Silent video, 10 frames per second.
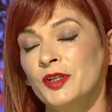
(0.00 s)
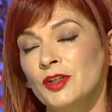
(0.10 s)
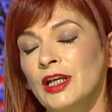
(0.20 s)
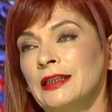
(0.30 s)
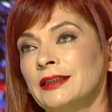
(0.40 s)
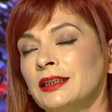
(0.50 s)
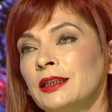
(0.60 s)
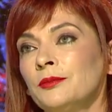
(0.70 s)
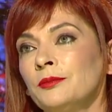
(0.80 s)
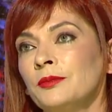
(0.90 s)
personalitete
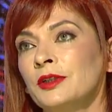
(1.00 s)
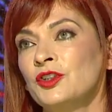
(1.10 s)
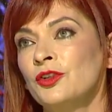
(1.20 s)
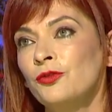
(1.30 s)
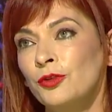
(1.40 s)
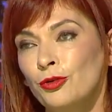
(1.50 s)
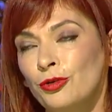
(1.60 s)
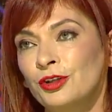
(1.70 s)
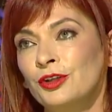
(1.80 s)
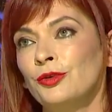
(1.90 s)
me gjithë figurën e